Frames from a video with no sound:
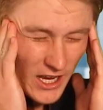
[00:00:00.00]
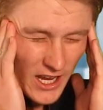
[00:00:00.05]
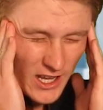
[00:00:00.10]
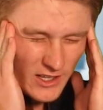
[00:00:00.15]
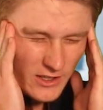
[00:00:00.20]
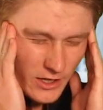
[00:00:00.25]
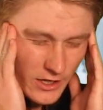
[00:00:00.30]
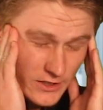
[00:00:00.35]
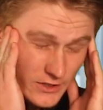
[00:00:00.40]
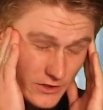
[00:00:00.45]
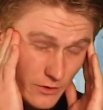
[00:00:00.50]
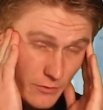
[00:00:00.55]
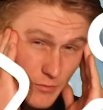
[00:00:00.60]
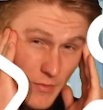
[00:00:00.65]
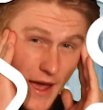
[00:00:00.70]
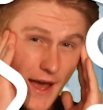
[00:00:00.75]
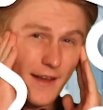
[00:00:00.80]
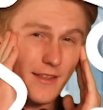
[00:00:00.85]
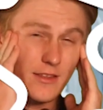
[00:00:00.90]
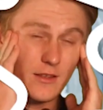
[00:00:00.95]
and tons of
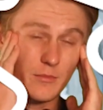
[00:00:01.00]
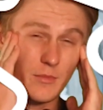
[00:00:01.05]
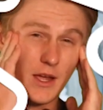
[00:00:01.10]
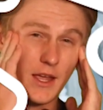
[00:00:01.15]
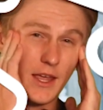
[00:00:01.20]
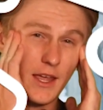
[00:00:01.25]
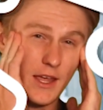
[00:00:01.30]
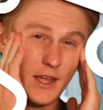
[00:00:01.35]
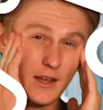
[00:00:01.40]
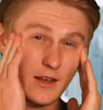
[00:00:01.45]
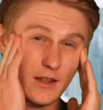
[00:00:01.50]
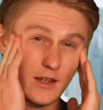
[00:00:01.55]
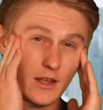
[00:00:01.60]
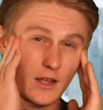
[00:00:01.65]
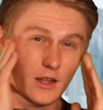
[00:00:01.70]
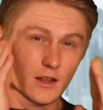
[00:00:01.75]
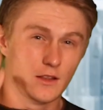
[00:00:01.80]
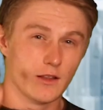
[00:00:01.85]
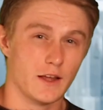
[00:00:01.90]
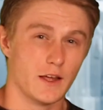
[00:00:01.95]
math in my head,
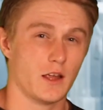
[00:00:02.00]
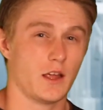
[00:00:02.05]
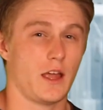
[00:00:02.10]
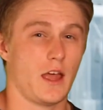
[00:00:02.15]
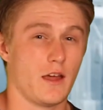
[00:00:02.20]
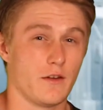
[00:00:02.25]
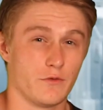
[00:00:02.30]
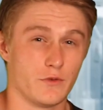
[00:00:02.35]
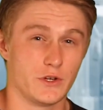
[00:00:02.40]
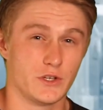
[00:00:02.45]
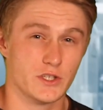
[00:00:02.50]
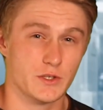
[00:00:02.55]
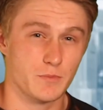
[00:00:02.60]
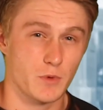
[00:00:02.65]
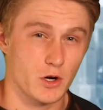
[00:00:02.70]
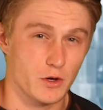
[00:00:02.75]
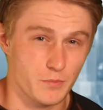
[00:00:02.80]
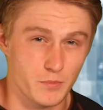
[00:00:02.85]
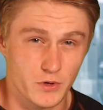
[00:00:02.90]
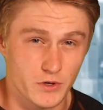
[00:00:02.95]
like every
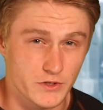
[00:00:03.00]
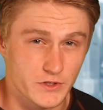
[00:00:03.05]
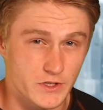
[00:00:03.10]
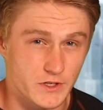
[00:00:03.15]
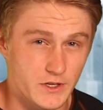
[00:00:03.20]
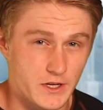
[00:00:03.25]
smart person